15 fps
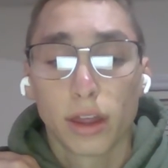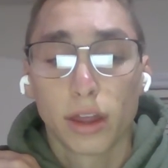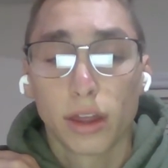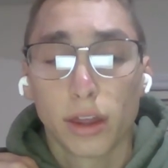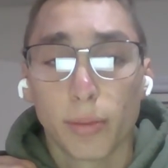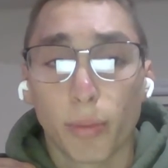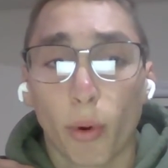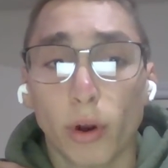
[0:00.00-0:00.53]

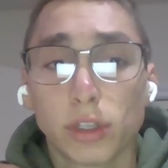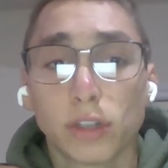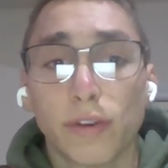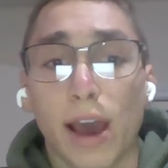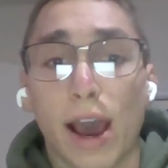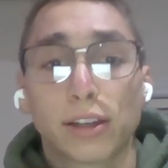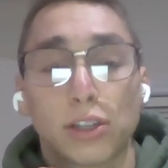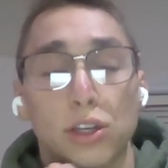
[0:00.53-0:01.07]
The points of
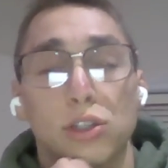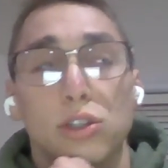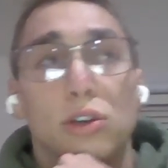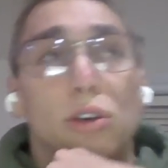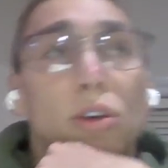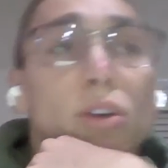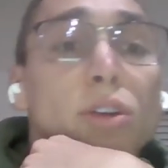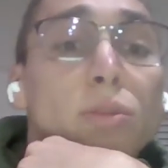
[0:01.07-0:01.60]
access
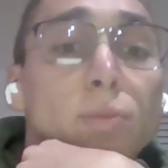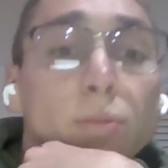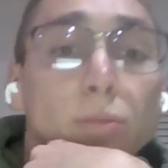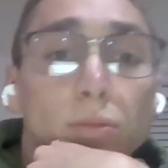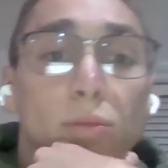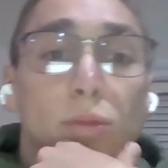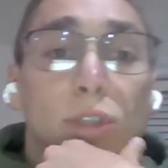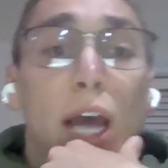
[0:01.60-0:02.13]
are
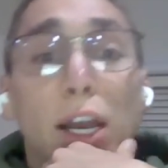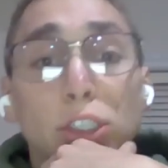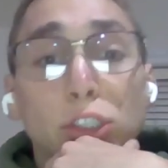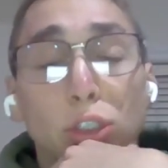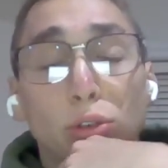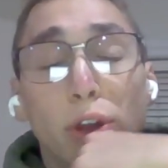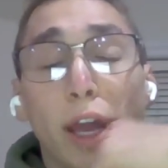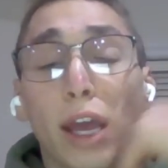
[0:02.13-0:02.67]

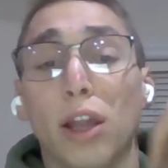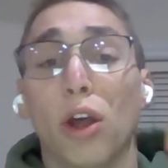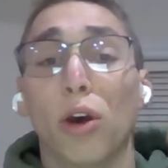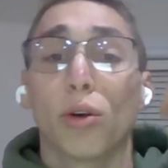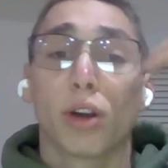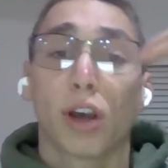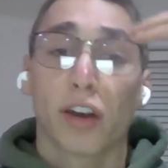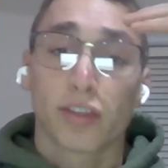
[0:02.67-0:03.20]
national and
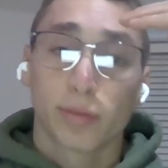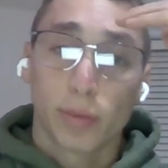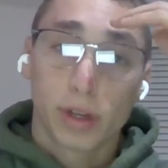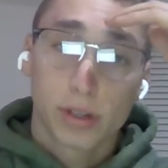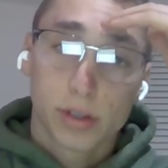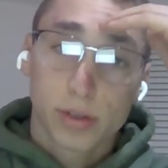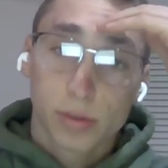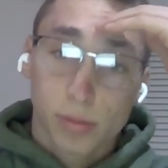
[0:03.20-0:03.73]
local
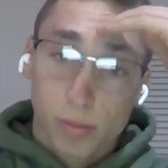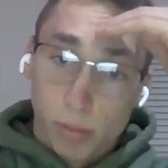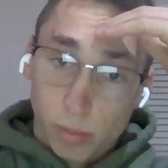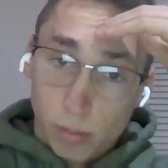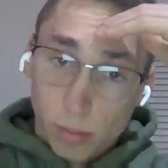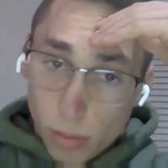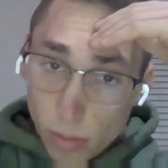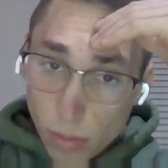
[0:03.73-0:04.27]
governments,
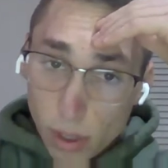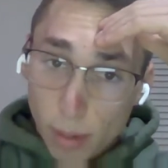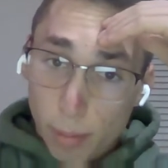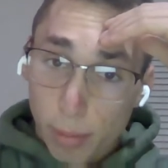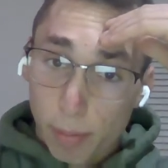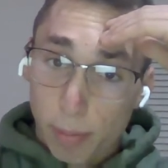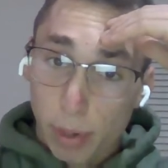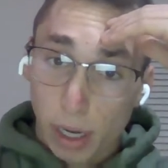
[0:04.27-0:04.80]

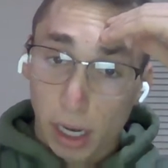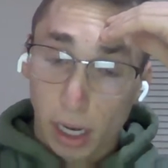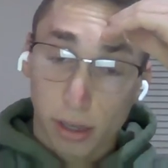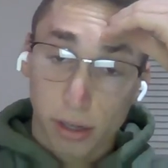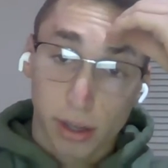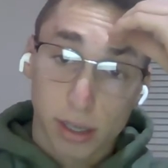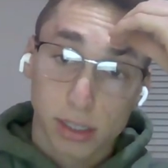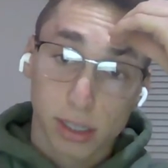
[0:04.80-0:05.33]

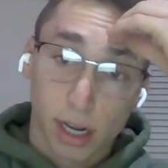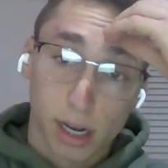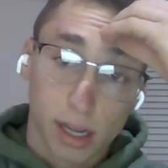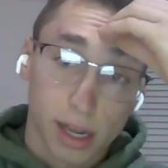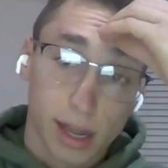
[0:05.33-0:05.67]
particularly the Senate,